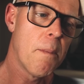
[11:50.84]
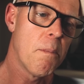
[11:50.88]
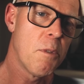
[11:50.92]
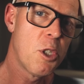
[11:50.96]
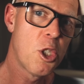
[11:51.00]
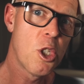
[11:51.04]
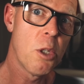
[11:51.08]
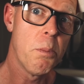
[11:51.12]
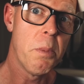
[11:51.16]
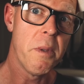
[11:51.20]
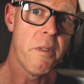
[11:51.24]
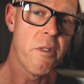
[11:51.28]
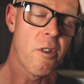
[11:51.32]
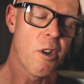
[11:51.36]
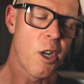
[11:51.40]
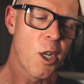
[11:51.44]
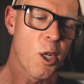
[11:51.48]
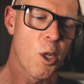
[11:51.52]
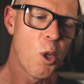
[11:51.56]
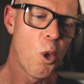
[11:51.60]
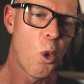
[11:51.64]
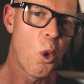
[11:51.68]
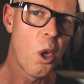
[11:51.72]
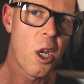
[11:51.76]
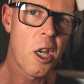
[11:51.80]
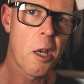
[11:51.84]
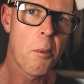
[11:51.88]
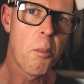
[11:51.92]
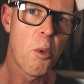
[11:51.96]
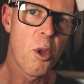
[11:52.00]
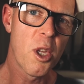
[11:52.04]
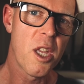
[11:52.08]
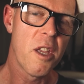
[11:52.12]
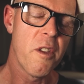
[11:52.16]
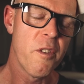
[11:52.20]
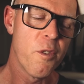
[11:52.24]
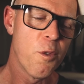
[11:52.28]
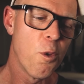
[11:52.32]
Should be very cool, and I'm
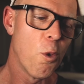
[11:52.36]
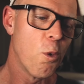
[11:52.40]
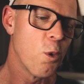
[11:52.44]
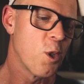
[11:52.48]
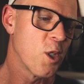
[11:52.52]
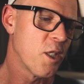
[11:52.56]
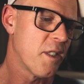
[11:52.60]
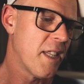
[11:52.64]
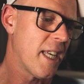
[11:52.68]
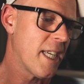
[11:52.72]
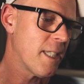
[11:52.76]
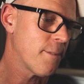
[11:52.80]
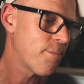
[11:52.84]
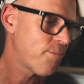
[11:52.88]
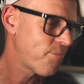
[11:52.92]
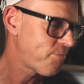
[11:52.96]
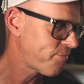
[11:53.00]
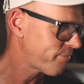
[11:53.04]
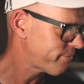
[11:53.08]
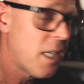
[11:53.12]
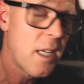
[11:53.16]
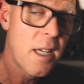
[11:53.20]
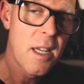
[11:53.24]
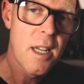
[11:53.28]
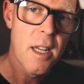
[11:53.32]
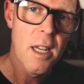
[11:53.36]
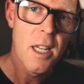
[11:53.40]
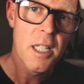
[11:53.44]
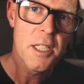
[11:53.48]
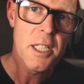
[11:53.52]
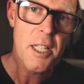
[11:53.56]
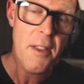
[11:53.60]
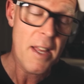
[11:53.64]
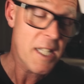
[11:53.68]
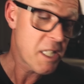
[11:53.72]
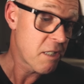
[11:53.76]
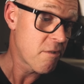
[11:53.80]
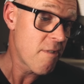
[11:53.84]
looking forward to that.
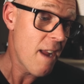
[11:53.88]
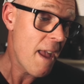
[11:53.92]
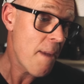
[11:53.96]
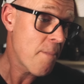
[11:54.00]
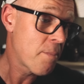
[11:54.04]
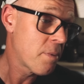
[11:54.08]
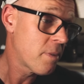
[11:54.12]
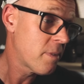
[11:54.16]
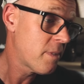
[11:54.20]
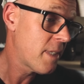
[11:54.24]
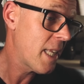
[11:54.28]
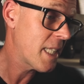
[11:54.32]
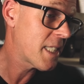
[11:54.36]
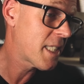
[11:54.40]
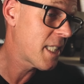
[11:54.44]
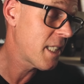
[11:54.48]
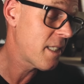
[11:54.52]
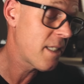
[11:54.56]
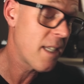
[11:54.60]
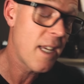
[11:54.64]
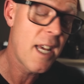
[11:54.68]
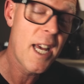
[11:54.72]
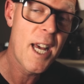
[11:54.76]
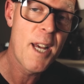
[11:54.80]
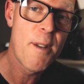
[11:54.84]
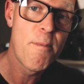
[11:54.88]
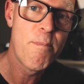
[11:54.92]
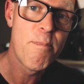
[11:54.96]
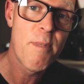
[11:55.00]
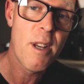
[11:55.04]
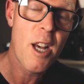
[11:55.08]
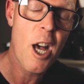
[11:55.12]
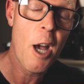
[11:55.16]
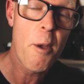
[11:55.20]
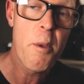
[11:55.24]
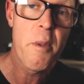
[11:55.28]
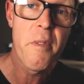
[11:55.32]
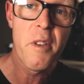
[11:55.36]
So that's a wrap. That's it.
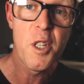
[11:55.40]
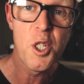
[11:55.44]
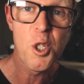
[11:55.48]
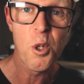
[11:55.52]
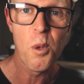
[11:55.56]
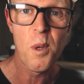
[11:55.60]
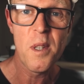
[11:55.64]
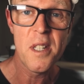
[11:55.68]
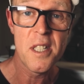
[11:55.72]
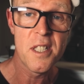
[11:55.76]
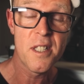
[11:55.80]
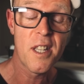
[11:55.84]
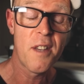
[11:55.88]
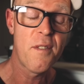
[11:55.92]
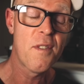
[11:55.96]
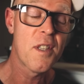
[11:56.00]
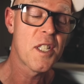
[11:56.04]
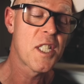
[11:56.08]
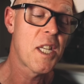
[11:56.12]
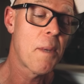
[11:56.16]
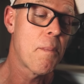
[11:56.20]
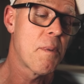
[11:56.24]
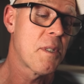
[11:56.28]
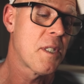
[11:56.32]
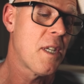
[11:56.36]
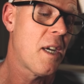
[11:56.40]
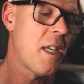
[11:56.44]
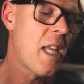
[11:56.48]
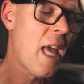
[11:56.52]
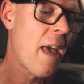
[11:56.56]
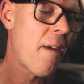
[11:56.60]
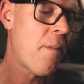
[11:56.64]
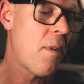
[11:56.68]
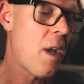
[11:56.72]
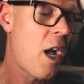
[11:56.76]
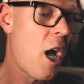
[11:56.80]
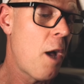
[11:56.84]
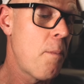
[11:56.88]
Hope you've enjoyed what you've seen for this episode.
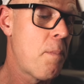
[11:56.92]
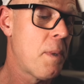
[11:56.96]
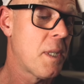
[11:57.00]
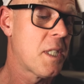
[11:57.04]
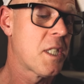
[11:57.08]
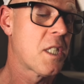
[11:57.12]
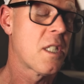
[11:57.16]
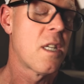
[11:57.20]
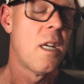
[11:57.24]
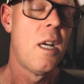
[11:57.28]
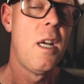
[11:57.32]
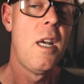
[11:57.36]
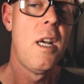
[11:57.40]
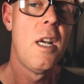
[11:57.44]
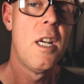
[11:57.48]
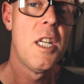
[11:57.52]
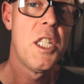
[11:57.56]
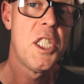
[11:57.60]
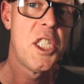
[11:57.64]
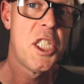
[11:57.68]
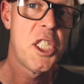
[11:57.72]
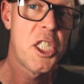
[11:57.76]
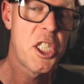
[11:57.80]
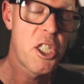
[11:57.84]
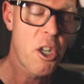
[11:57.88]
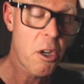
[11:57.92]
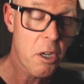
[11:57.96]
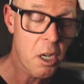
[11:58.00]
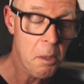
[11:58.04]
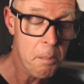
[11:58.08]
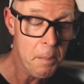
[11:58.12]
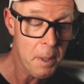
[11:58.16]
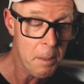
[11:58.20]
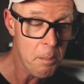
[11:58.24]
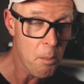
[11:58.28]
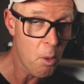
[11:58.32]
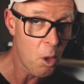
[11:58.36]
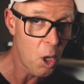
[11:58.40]
Hope it's shone a
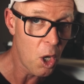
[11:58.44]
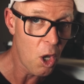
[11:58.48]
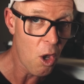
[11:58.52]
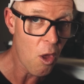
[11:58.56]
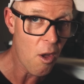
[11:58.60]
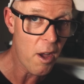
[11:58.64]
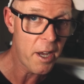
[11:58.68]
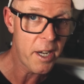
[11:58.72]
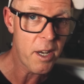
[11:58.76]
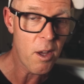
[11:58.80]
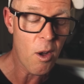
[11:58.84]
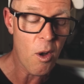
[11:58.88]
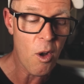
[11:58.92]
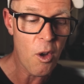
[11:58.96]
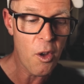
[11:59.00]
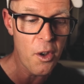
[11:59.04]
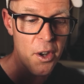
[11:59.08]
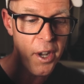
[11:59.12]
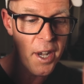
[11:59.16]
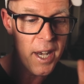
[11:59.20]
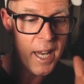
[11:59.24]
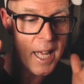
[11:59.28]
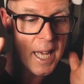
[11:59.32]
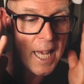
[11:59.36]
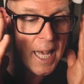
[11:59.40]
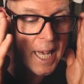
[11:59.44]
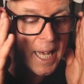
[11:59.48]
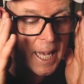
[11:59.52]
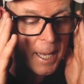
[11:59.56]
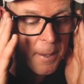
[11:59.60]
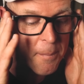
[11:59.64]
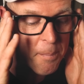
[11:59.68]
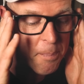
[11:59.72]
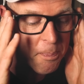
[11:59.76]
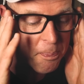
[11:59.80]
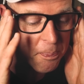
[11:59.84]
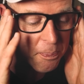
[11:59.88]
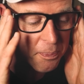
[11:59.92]
bit more light on
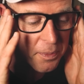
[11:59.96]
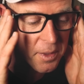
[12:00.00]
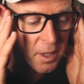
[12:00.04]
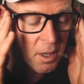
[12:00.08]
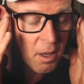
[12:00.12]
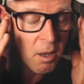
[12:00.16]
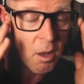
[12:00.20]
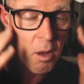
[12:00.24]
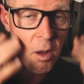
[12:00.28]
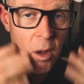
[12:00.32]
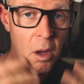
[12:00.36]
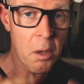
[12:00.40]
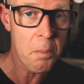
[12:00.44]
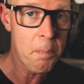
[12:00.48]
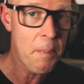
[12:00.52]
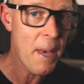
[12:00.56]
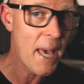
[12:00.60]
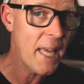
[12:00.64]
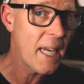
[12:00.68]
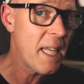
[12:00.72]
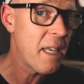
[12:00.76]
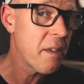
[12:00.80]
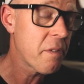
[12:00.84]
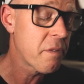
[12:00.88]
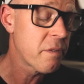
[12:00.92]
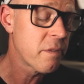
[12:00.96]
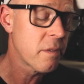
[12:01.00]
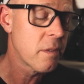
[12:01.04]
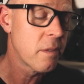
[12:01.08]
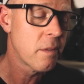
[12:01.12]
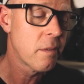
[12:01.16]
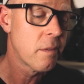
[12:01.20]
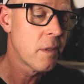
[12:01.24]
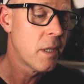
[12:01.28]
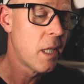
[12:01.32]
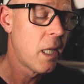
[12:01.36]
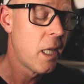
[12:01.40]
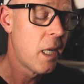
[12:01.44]
Panef,
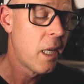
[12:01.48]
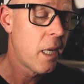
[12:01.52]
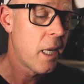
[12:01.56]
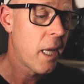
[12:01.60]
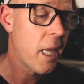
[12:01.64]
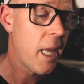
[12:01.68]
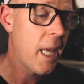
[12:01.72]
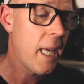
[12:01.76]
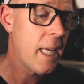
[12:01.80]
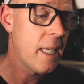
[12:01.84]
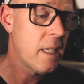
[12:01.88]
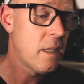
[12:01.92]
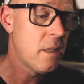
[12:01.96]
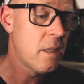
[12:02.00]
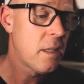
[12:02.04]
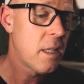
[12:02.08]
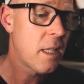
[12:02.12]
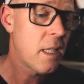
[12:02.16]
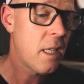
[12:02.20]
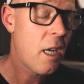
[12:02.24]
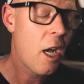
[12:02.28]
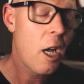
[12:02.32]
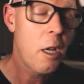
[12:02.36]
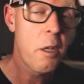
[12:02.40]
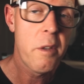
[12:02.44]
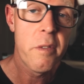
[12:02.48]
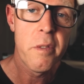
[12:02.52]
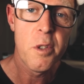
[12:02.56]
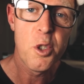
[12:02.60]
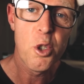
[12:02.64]
and hope you've